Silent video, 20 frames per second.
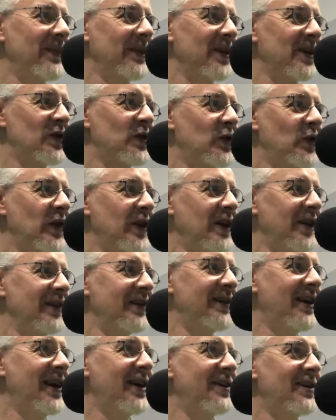is
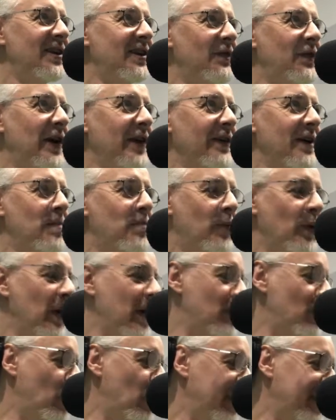filled to the very
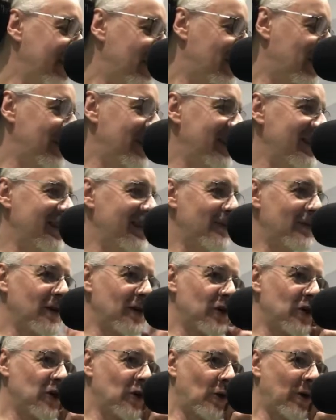brim with the cookies of
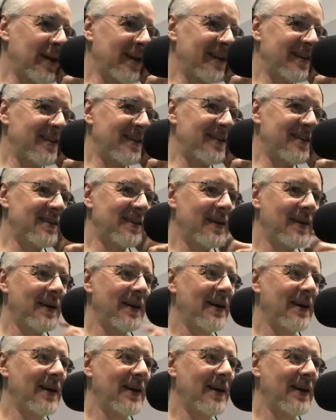your choice.